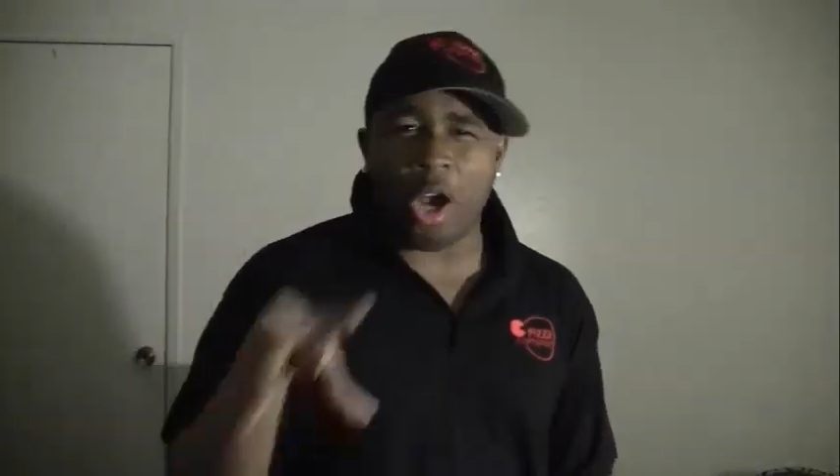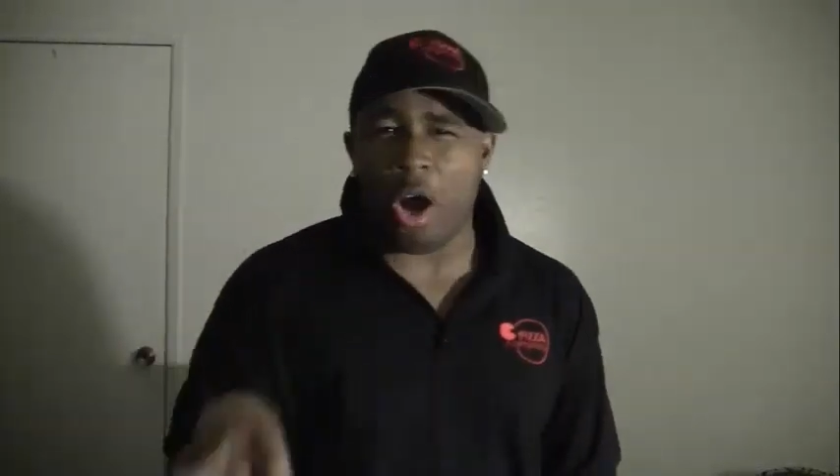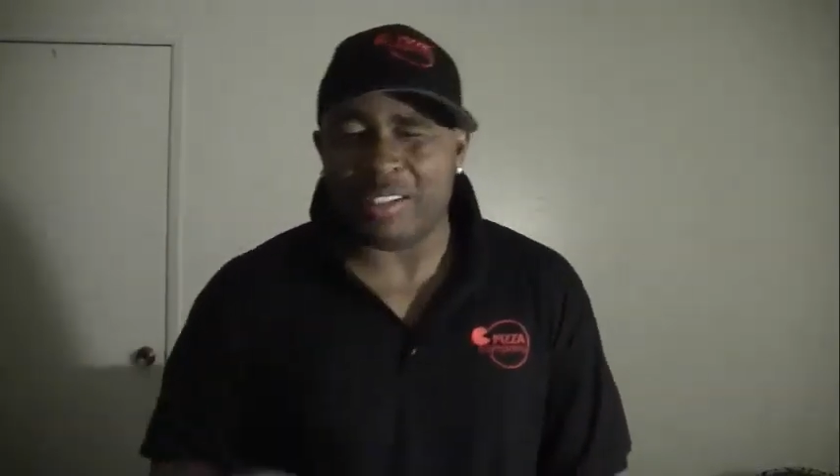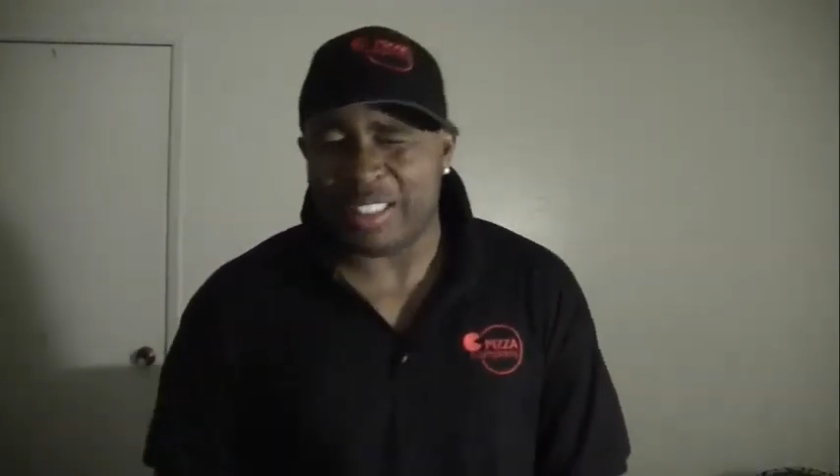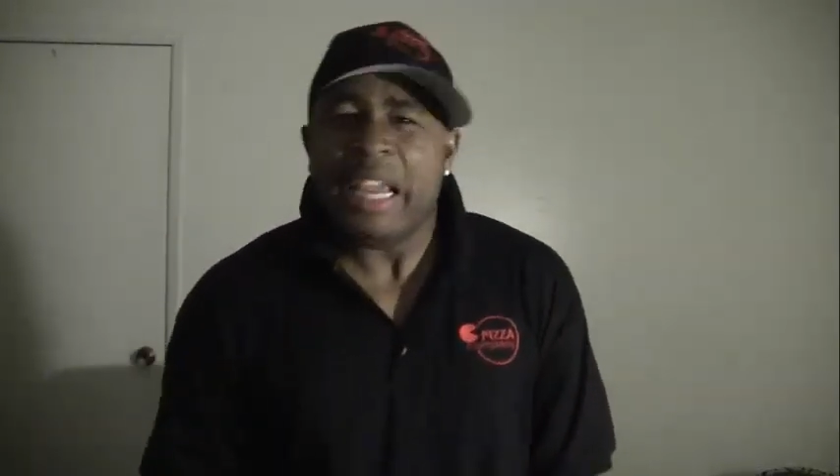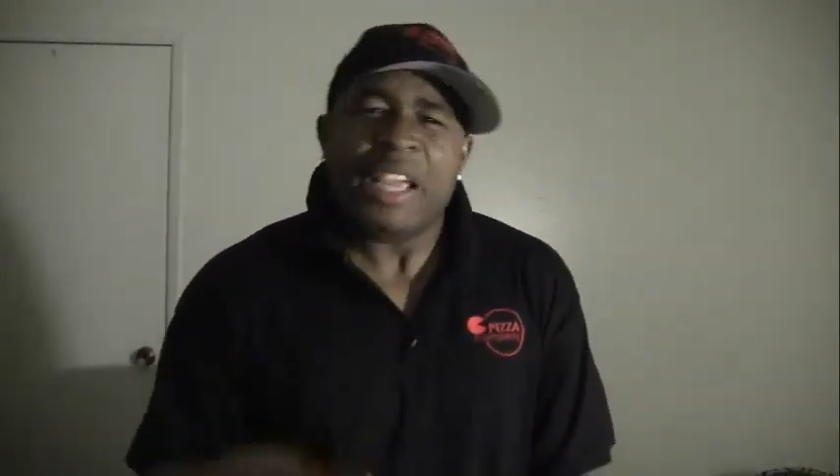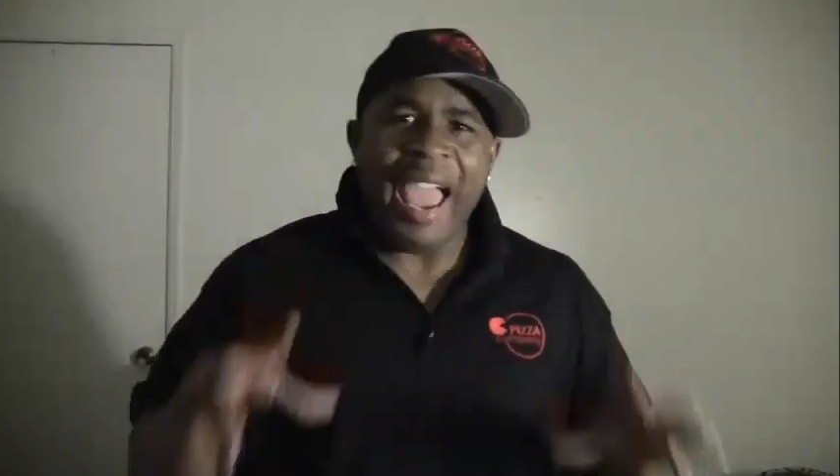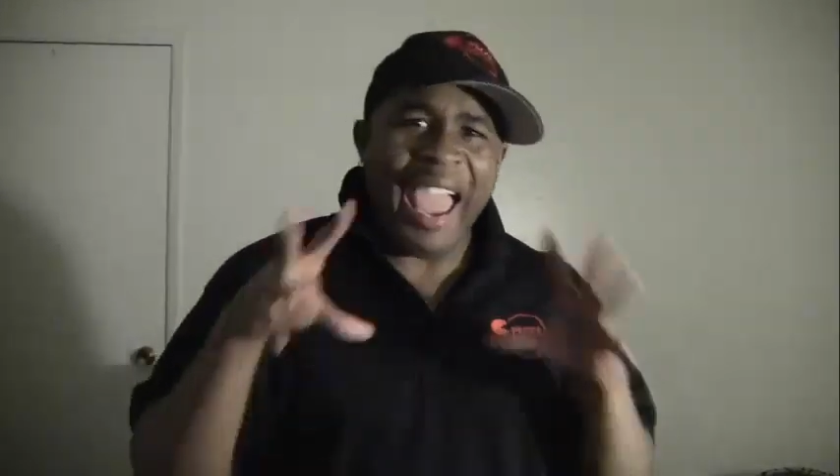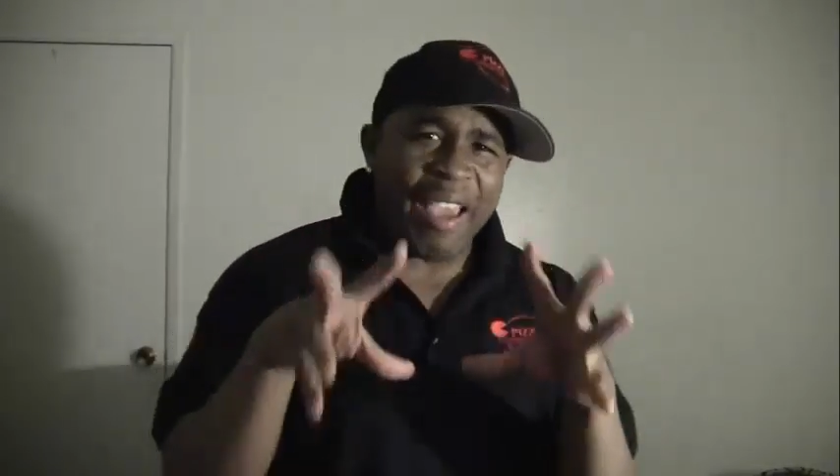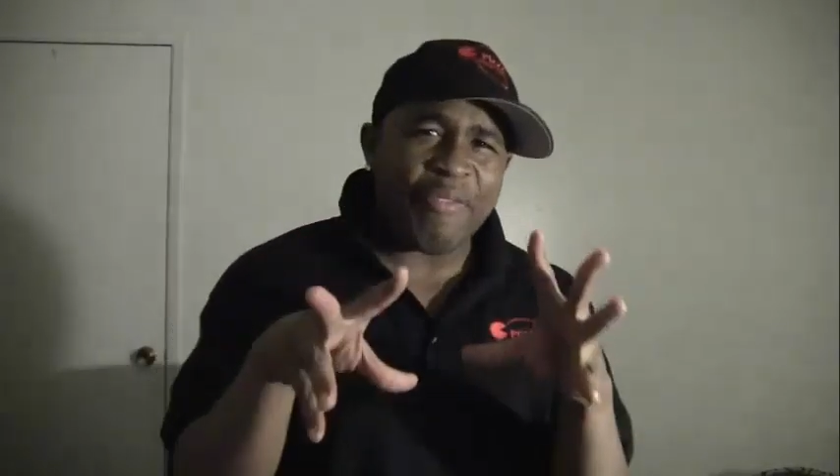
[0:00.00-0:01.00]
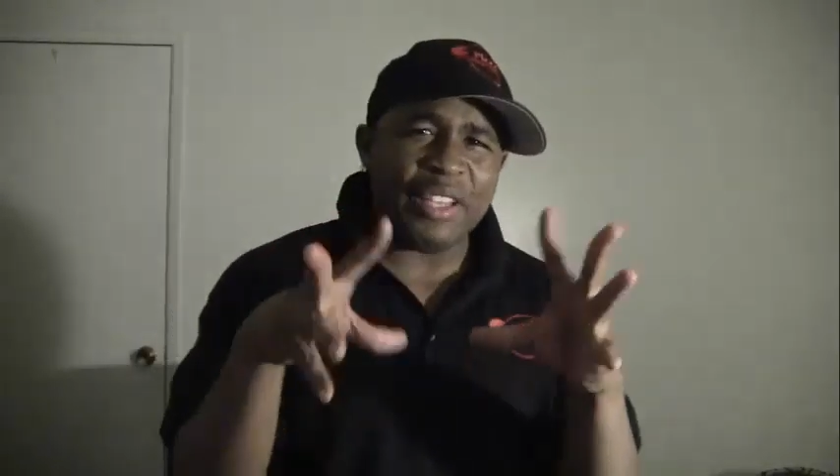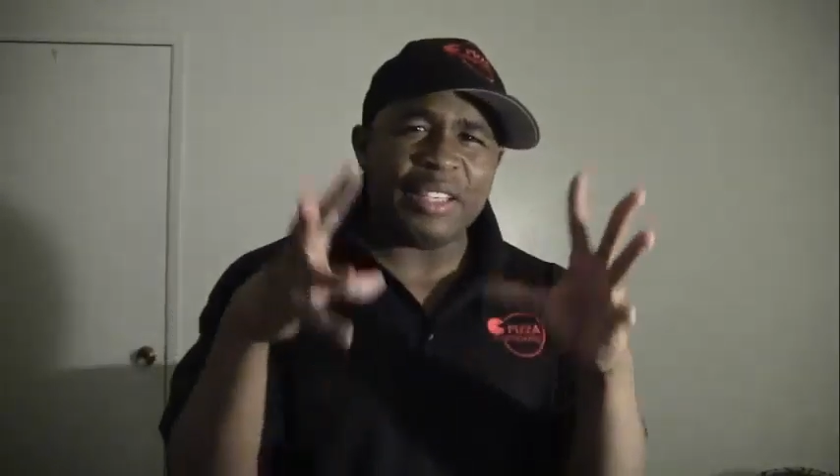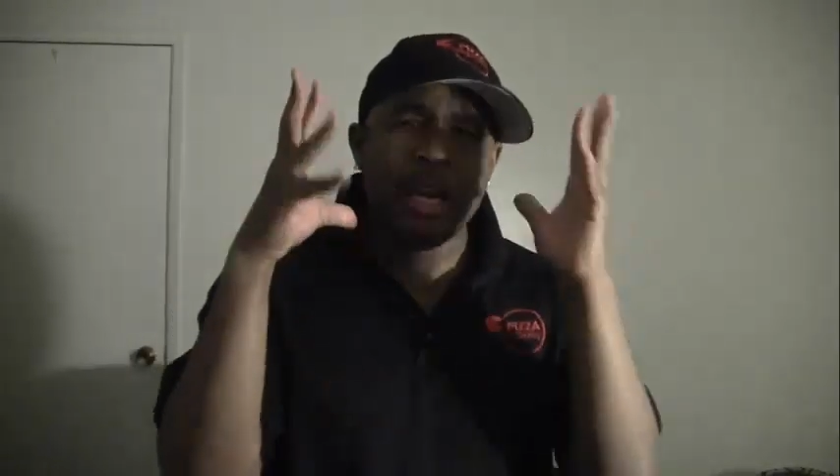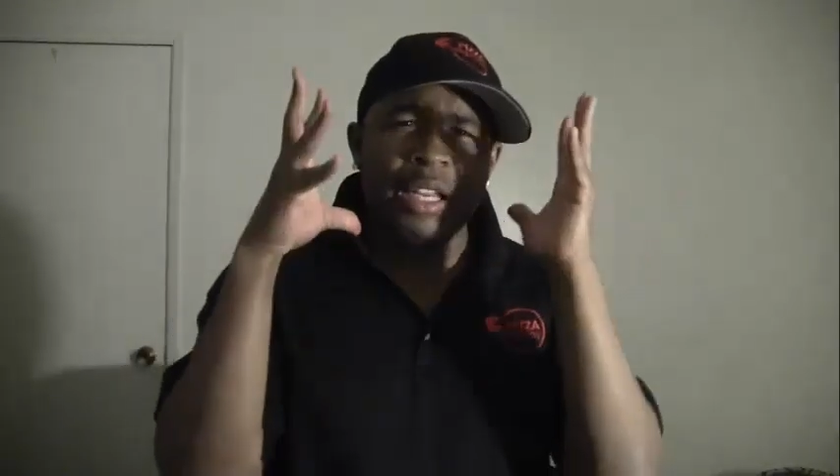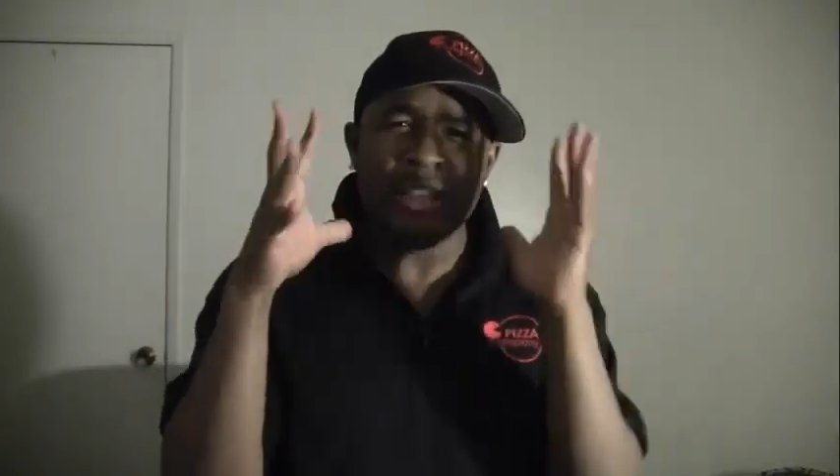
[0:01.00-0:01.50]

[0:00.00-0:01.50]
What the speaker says: cost, having